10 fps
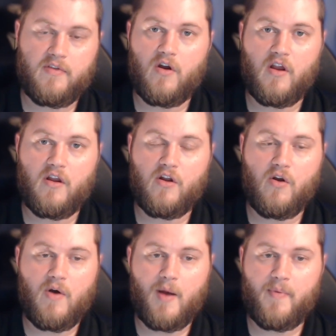go
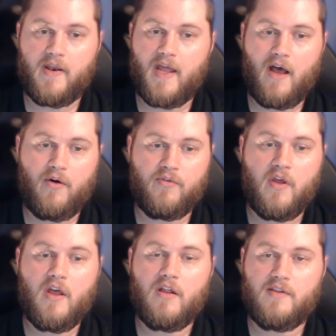up and down
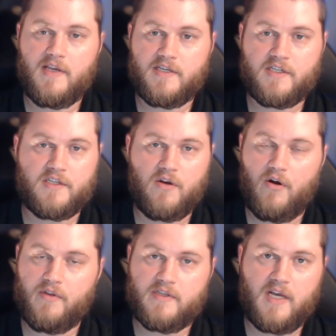lists all the
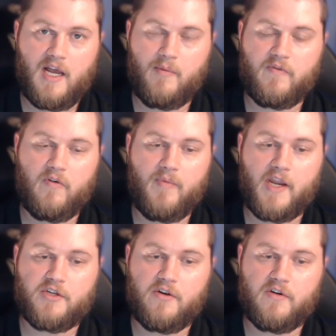time. So make sure
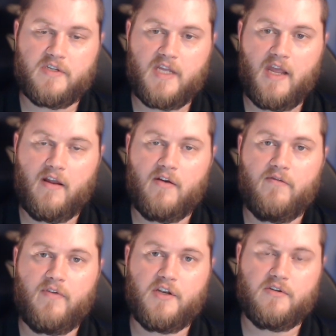you're staying
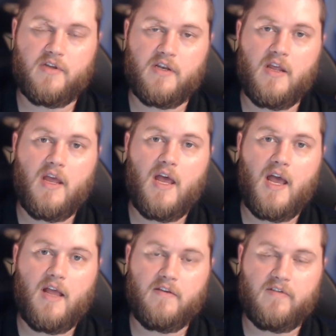vigilant and
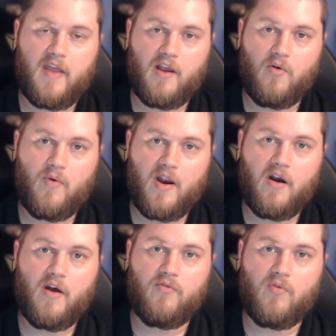staying aware of
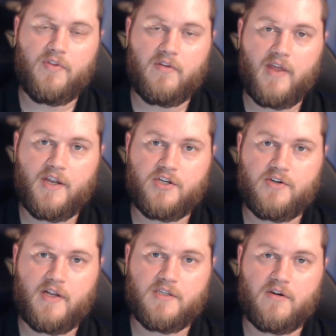what the latest trends
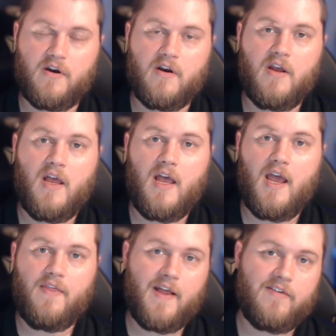are. And
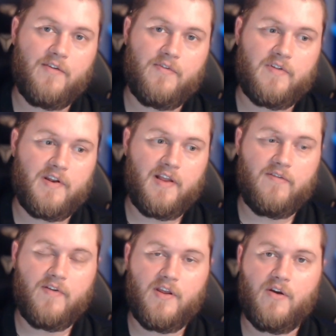that's it for tonight's
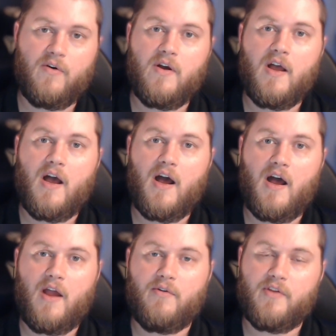video. I
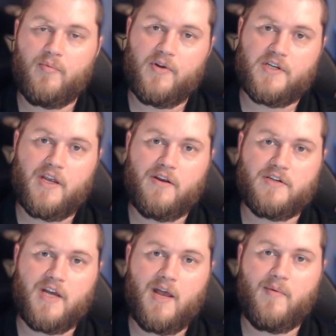really appreciate your
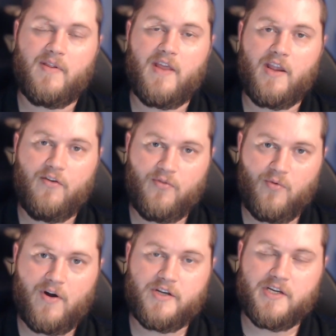time and thank you for
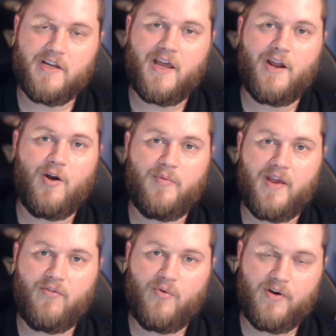watching, and I hope you have a
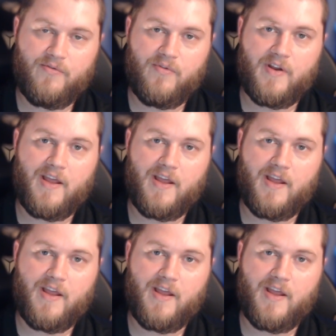wonderful night.